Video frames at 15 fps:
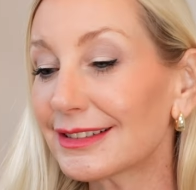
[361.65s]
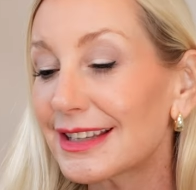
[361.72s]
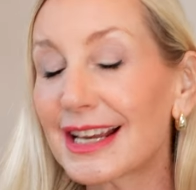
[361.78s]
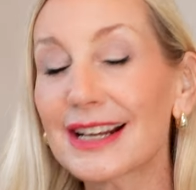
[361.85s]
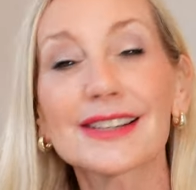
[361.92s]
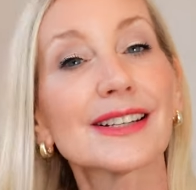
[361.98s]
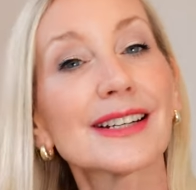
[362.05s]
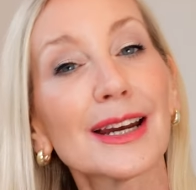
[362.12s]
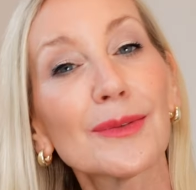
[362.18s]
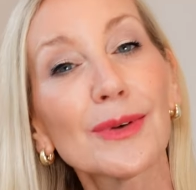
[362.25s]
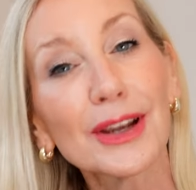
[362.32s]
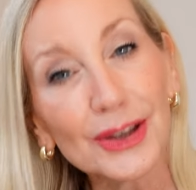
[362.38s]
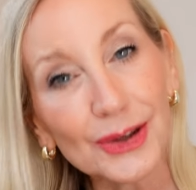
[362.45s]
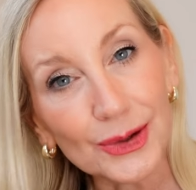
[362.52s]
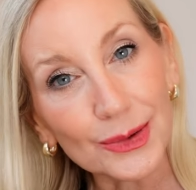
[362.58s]
At the end of the day, we're
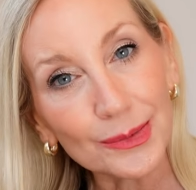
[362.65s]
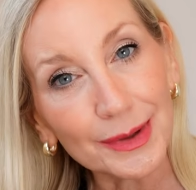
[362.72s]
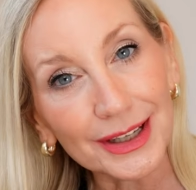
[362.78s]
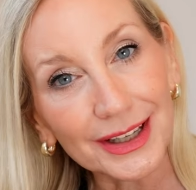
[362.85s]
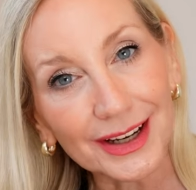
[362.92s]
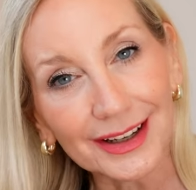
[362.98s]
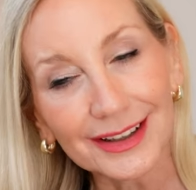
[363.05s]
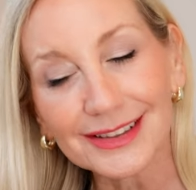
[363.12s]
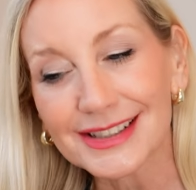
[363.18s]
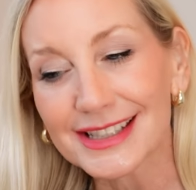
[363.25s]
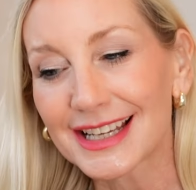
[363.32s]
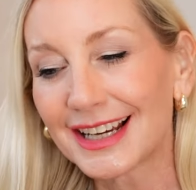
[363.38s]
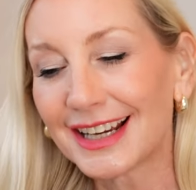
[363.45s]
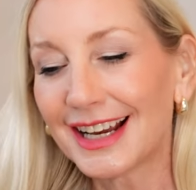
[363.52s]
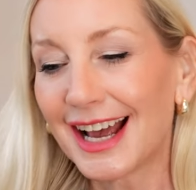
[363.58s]
human, girls,
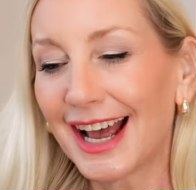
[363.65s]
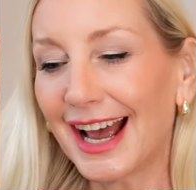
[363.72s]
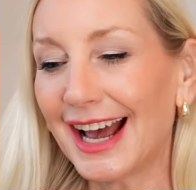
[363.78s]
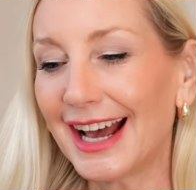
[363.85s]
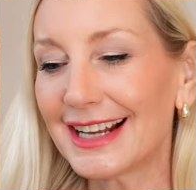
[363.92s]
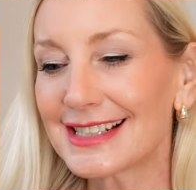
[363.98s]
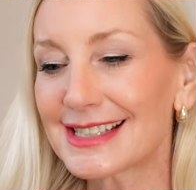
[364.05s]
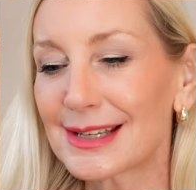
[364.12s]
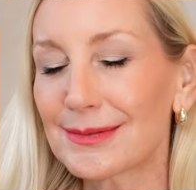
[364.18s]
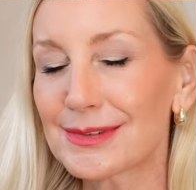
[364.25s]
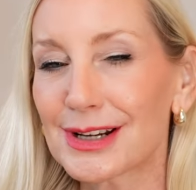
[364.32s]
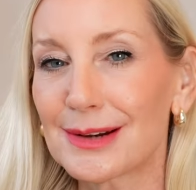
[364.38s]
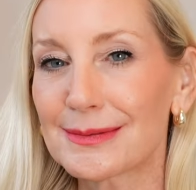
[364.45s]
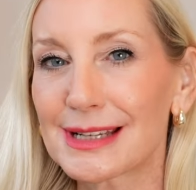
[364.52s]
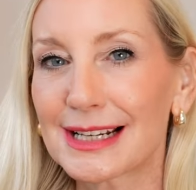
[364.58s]
and
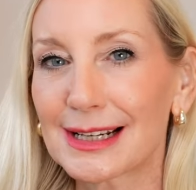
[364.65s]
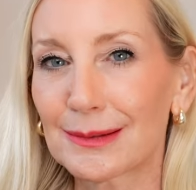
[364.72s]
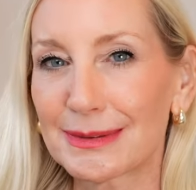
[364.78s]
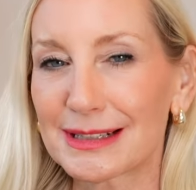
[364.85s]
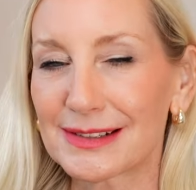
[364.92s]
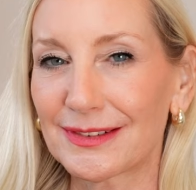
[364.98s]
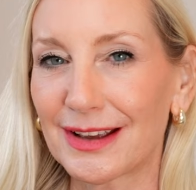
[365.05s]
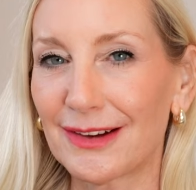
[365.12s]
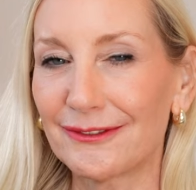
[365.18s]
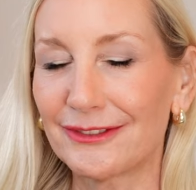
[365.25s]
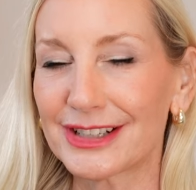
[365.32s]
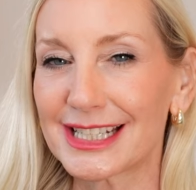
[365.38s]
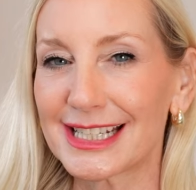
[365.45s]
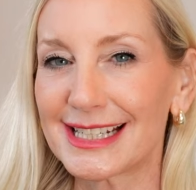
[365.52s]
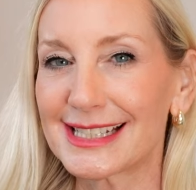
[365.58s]
sometimes a little bit of
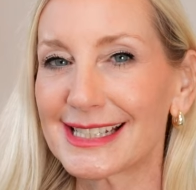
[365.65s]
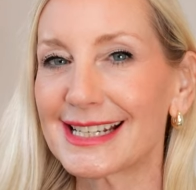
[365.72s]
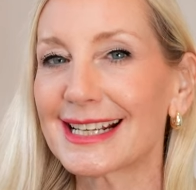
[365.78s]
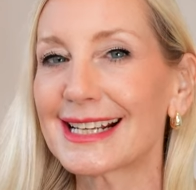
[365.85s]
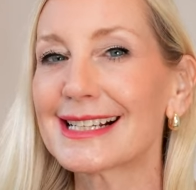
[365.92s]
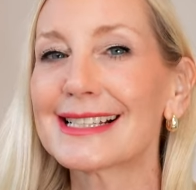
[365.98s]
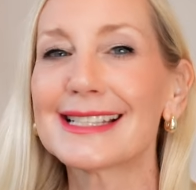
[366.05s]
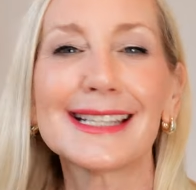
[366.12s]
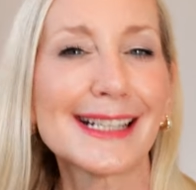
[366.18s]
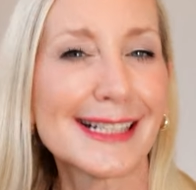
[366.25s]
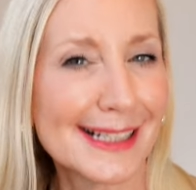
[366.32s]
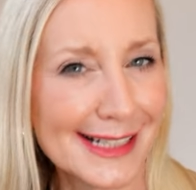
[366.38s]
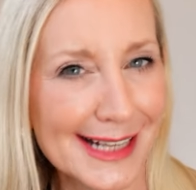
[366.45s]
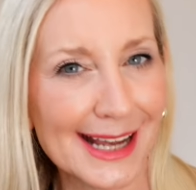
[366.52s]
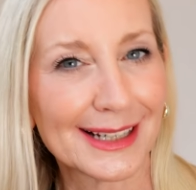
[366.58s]
comfort eating is
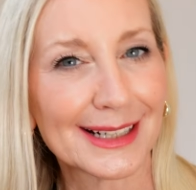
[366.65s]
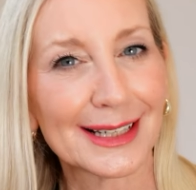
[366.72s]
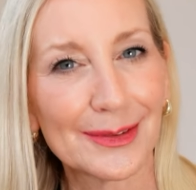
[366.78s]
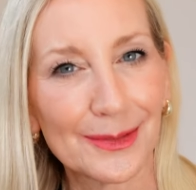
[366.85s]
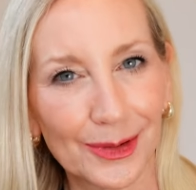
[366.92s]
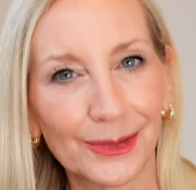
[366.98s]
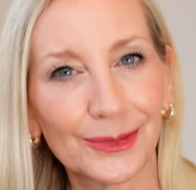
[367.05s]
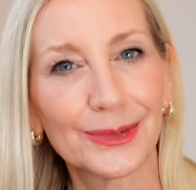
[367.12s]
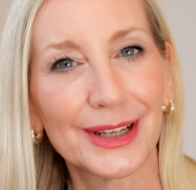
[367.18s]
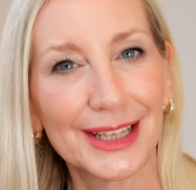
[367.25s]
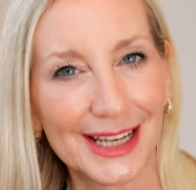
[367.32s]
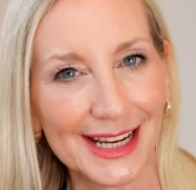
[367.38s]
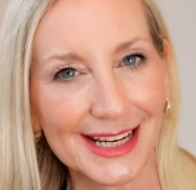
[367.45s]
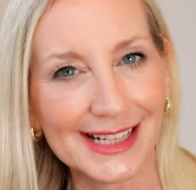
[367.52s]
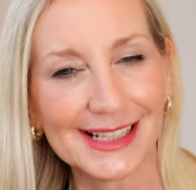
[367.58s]
exactly what we
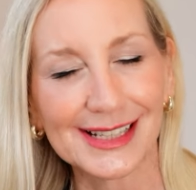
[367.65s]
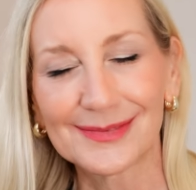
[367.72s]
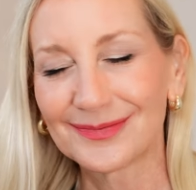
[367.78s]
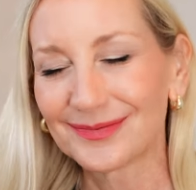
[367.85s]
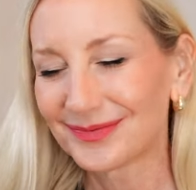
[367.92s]
need.